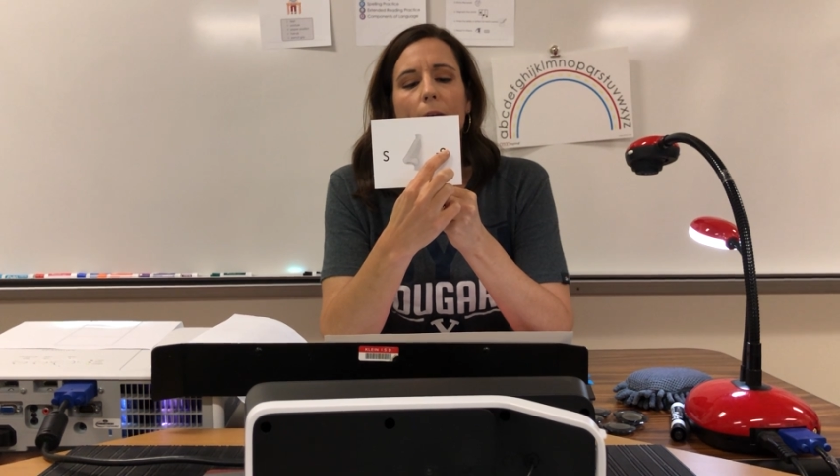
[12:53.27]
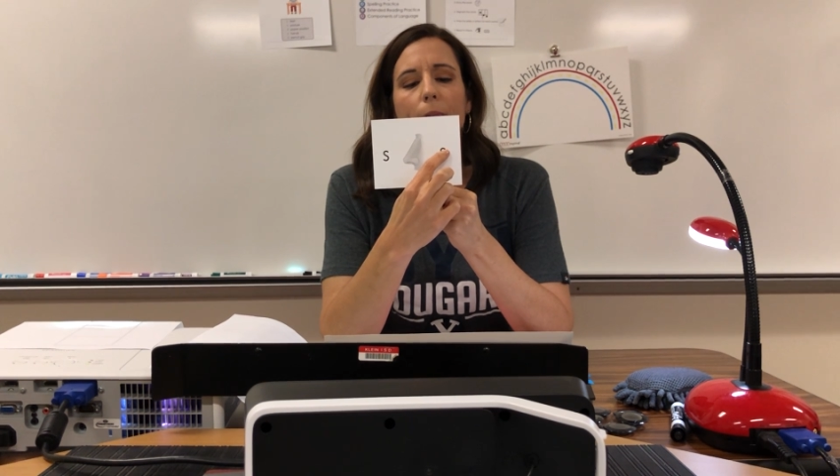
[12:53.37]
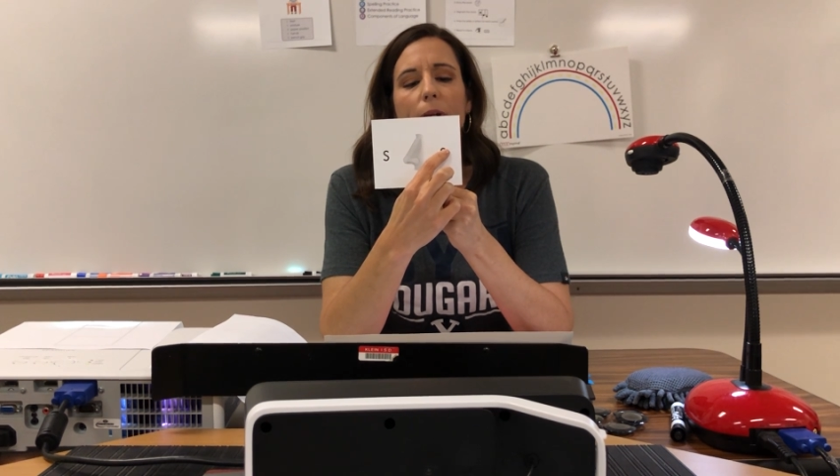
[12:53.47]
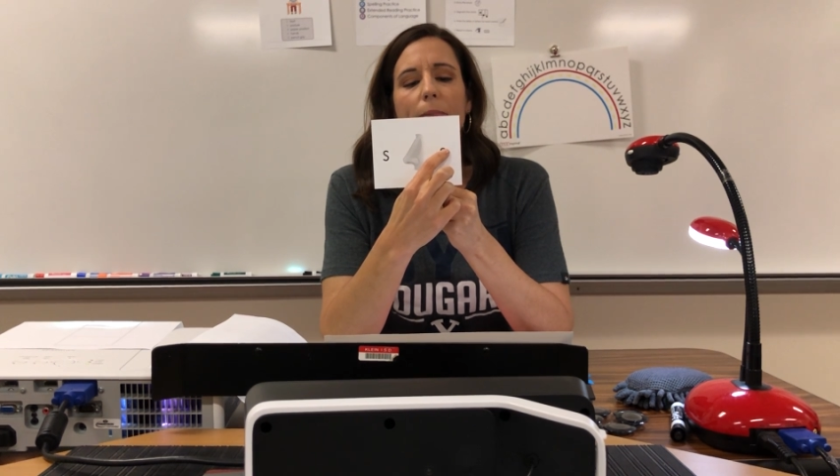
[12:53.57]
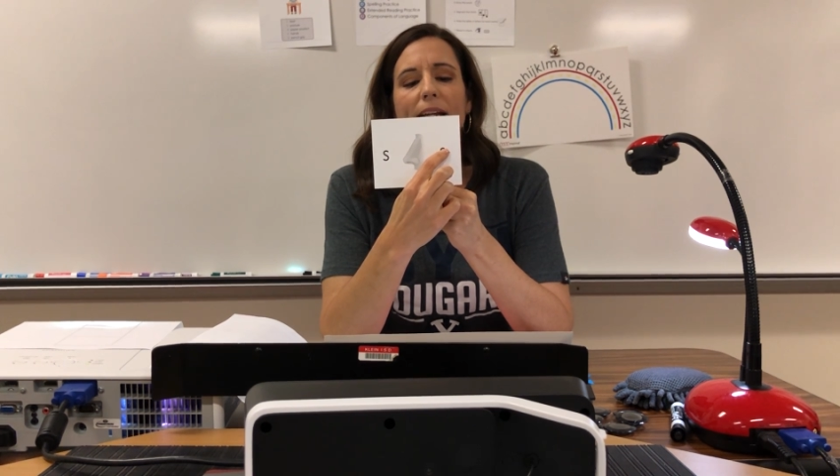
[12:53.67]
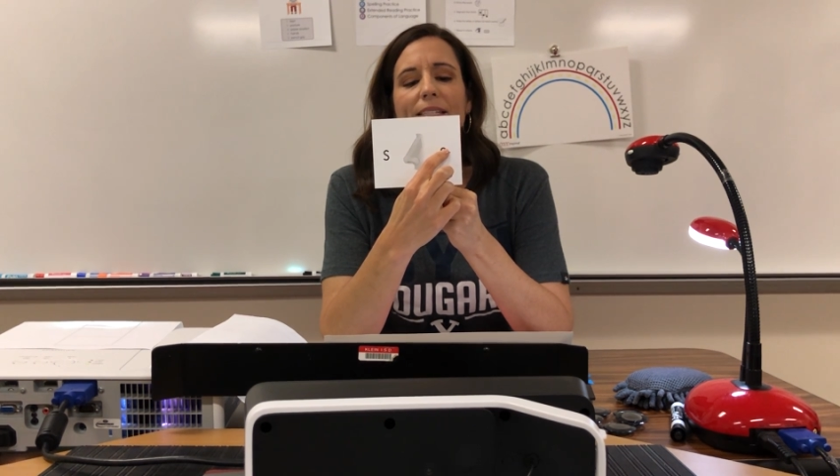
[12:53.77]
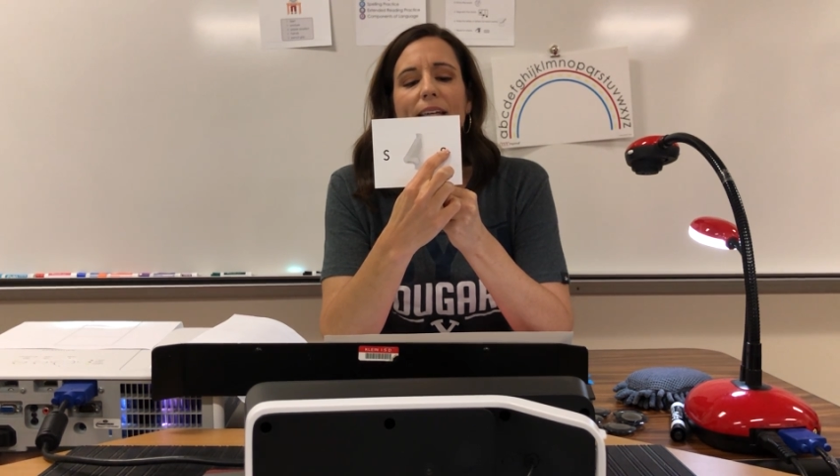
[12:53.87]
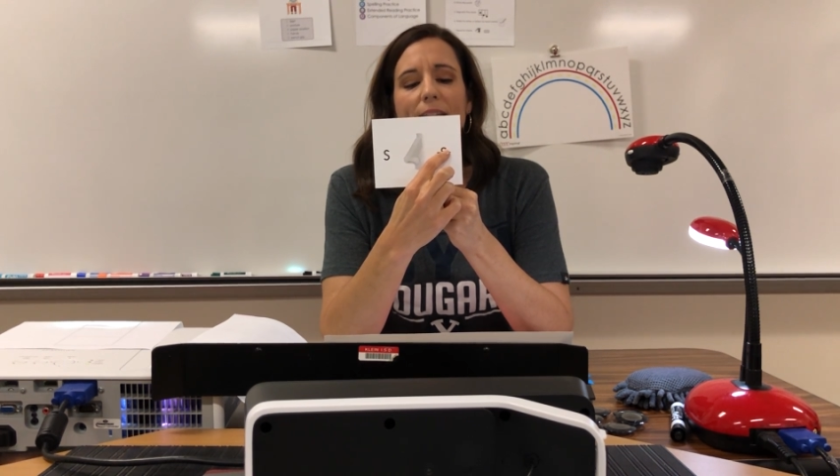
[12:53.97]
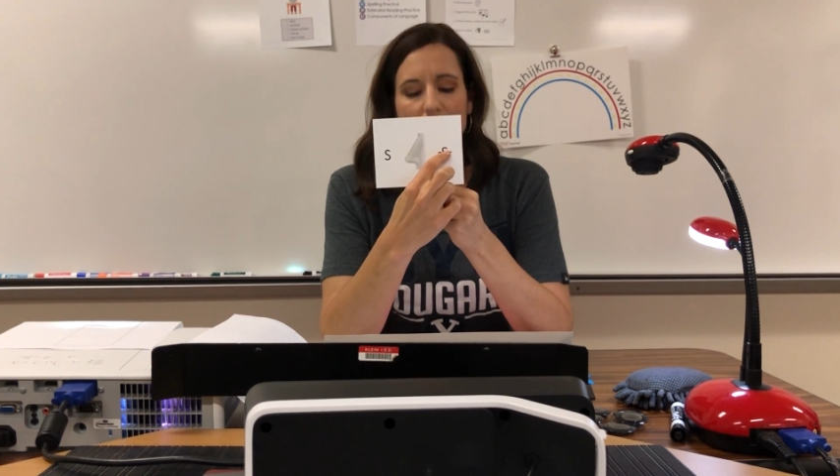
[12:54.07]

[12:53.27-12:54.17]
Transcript: but it makes that